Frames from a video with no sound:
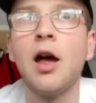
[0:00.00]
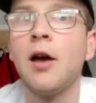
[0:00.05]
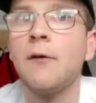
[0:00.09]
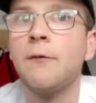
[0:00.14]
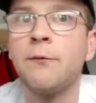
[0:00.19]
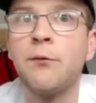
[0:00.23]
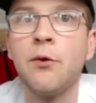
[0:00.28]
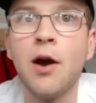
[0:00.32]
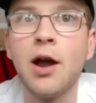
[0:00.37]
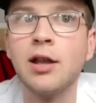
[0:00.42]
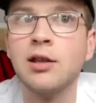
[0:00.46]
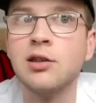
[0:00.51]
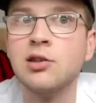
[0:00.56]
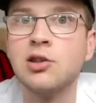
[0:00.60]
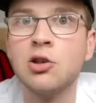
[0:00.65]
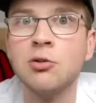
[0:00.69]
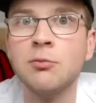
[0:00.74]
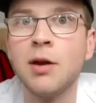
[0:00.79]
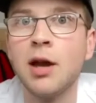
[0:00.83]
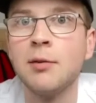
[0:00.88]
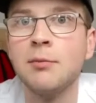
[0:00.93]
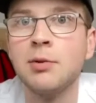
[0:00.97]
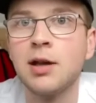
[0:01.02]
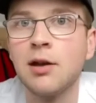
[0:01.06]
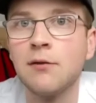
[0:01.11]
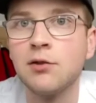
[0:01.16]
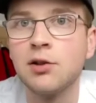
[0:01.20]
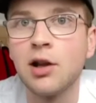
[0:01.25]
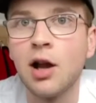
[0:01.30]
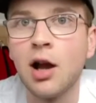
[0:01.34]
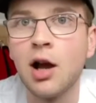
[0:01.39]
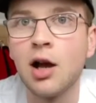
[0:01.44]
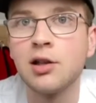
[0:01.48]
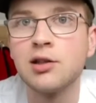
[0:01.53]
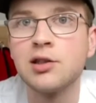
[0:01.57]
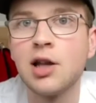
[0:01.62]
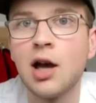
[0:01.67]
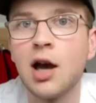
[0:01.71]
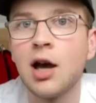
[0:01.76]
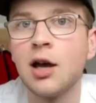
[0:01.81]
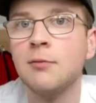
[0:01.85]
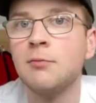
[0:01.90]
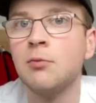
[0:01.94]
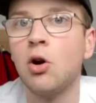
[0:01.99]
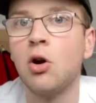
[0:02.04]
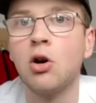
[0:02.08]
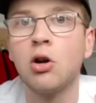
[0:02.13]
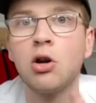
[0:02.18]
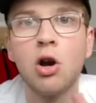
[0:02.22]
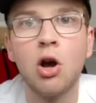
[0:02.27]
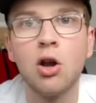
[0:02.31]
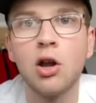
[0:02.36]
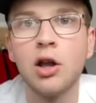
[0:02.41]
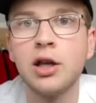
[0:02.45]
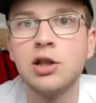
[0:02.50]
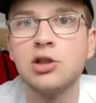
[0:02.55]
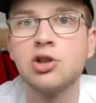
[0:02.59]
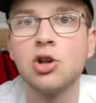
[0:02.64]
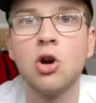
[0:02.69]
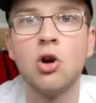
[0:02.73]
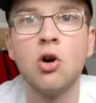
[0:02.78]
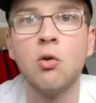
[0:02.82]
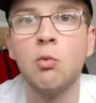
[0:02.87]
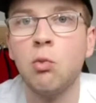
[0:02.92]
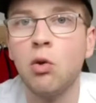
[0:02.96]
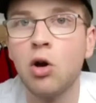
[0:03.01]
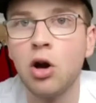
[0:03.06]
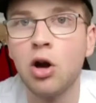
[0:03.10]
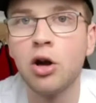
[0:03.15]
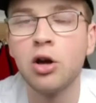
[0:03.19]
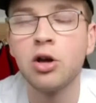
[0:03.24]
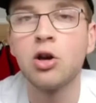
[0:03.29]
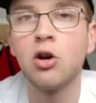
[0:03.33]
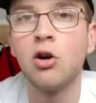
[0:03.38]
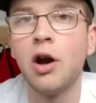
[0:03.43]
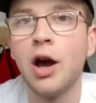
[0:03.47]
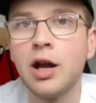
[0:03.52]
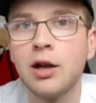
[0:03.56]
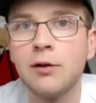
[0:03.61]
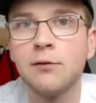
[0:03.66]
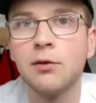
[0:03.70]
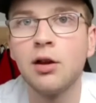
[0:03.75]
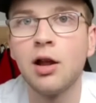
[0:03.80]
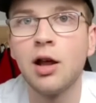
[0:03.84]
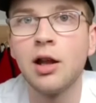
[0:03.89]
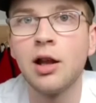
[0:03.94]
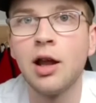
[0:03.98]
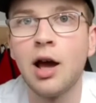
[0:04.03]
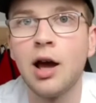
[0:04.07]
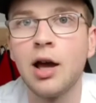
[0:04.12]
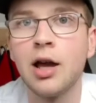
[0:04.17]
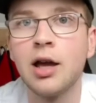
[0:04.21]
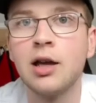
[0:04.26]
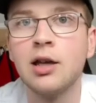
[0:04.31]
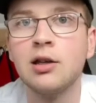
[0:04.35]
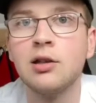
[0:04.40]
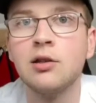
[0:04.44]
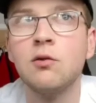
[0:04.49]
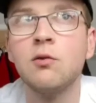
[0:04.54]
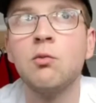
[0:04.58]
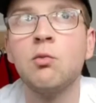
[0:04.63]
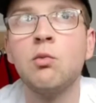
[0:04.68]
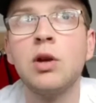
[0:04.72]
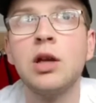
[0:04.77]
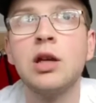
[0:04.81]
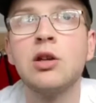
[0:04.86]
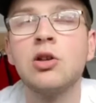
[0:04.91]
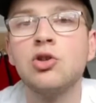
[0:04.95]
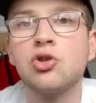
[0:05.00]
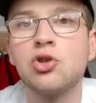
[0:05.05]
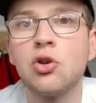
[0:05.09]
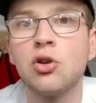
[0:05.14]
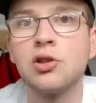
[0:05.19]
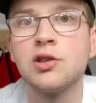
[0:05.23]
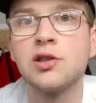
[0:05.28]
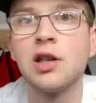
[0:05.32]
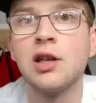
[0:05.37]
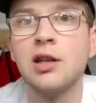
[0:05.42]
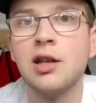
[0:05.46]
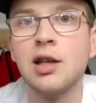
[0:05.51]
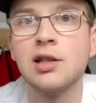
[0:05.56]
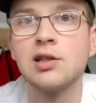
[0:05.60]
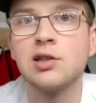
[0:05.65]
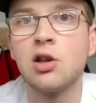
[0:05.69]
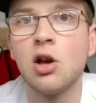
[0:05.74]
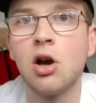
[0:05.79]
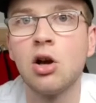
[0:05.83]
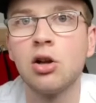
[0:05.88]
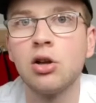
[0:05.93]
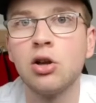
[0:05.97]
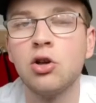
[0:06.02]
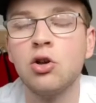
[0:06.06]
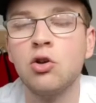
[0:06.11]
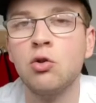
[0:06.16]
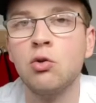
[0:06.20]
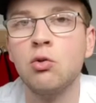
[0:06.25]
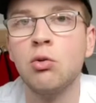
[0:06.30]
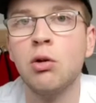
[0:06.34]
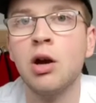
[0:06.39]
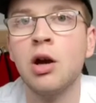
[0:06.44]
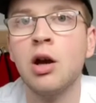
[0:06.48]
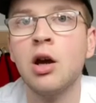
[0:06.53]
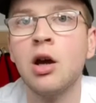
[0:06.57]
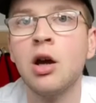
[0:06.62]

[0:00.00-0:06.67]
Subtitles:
friends who maybe give us a hard time, or college or work or anything like that. We can trust in this God who